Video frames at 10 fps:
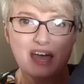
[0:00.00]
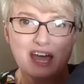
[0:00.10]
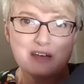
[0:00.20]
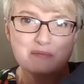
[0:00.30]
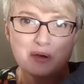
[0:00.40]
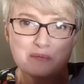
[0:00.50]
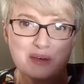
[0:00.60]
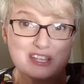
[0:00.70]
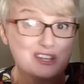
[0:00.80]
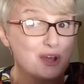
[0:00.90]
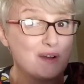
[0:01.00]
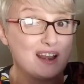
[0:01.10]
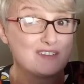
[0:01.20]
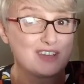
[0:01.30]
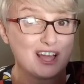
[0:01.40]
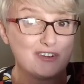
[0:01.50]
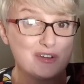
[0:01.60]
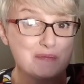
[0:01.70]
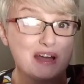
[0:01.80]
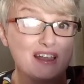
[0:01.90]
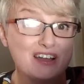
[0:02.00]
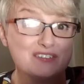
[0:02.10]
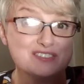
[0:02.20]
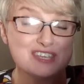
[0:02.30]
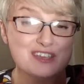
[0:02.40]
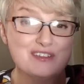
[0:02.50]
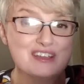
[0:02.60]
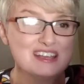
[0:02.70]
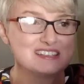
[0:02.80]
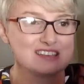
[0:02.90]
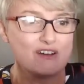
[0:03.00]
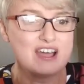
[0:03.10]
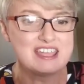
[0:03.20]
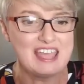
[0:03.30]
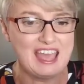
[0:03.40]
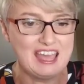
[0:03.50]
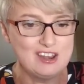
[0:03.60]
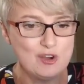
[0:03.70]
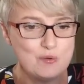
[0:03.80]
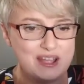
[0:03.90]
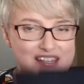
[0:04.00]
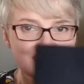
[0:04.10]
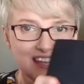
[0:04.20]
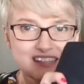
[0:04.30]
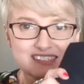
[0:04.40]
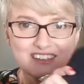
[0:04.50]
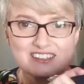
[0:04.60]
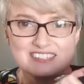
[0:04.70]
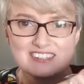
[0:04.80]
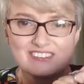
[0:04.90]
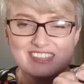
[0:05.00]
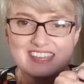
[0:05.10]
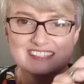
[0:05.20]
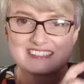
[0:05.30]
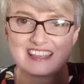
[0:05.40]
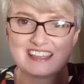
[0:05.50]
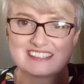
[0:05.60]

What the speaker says: But you know I love colour in my life too. So I cannot wait to get started on this.